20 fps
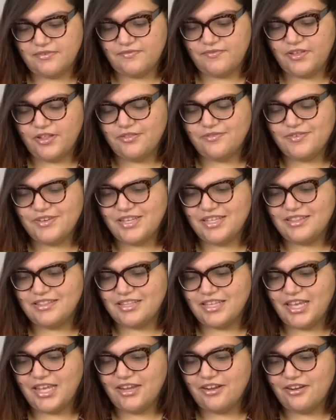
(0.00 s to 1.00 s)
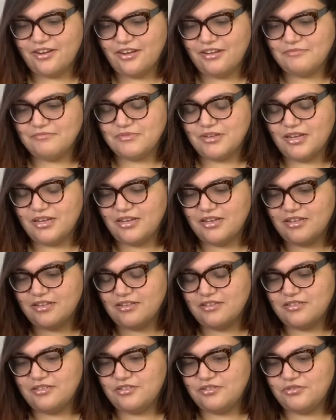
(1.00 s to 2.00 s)
velvety layer. I'm not
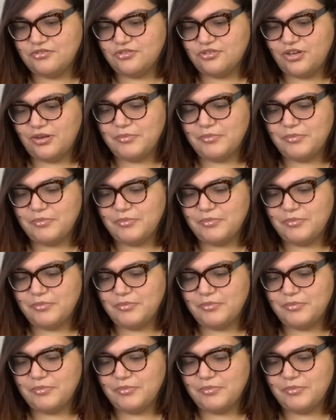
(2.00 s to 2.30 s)
too sure.